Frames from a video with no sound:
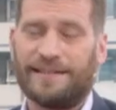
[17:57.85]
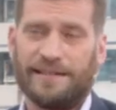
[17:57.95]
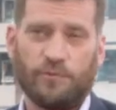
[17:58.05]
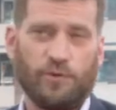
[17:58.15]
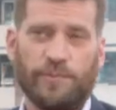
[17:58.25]
that
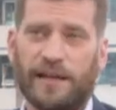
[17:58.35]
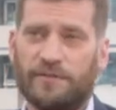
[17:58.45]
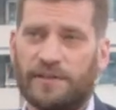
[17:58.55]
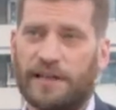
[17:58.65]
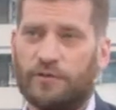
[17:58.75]
they would pay
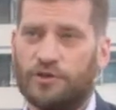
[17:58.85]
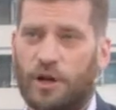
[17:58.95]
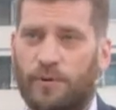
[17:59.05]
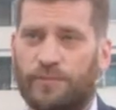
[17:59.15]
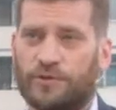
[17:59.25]
to get a
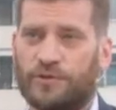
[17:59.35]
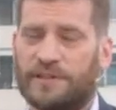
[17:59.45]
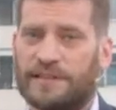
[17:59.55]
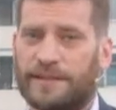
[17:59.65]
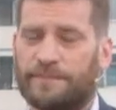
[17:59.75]
job opportunity.